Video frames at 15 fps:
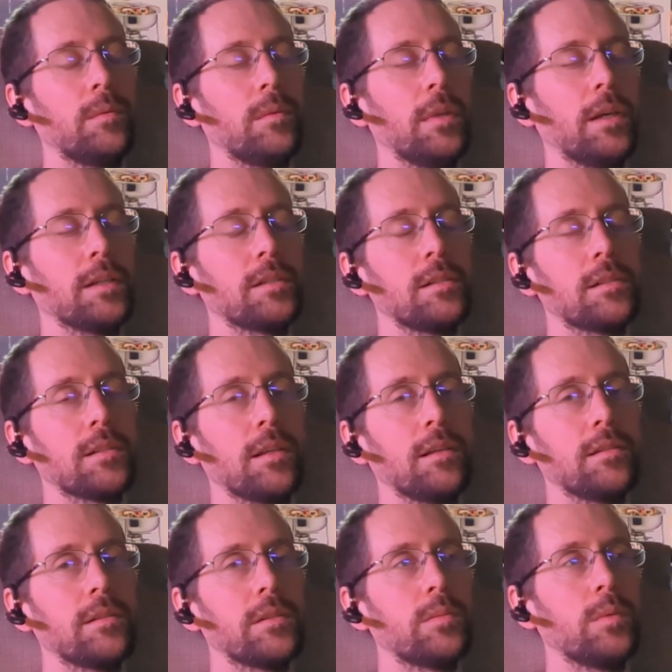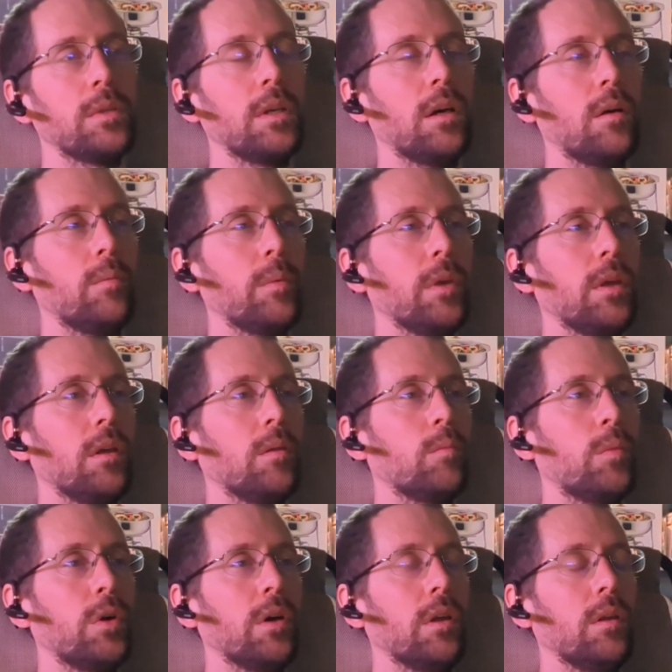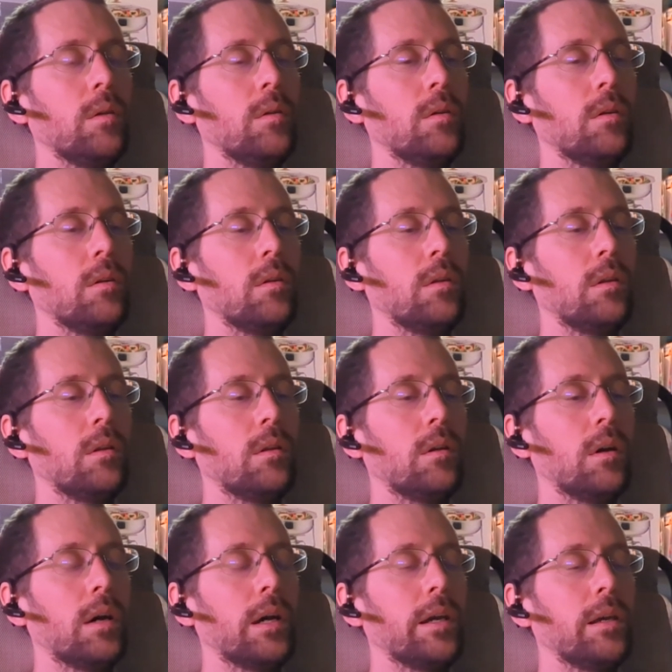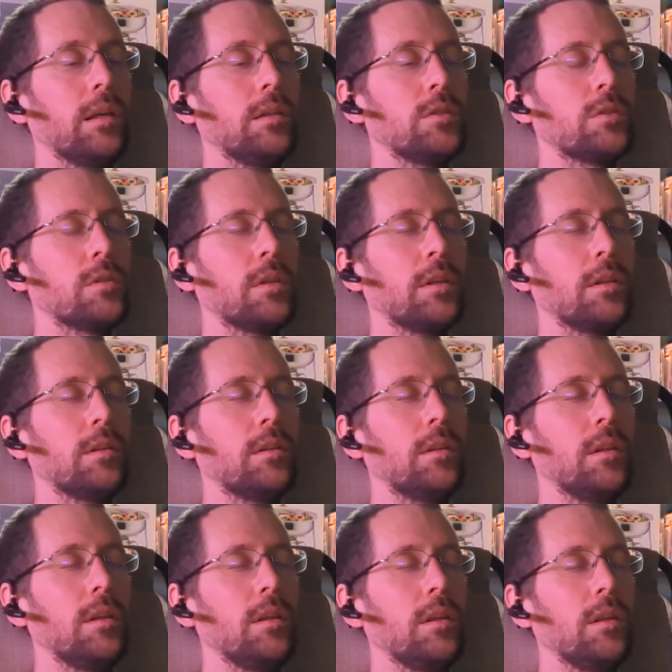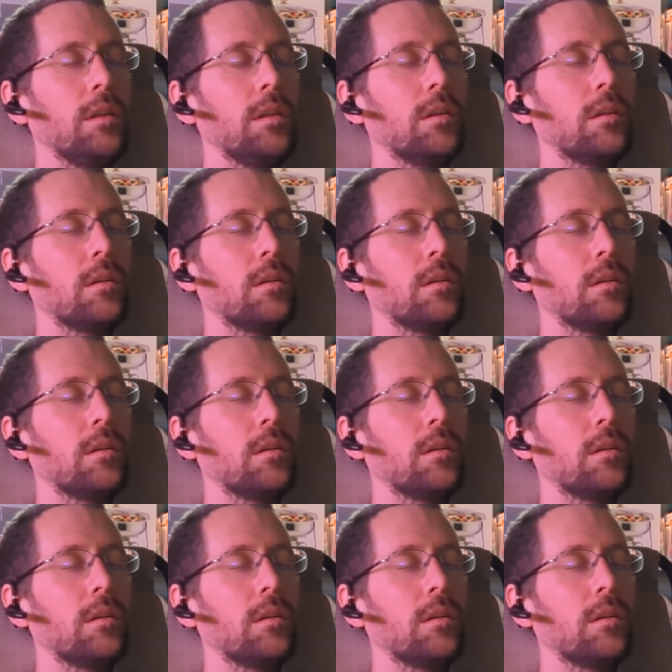the exercise has been helping, but I treated the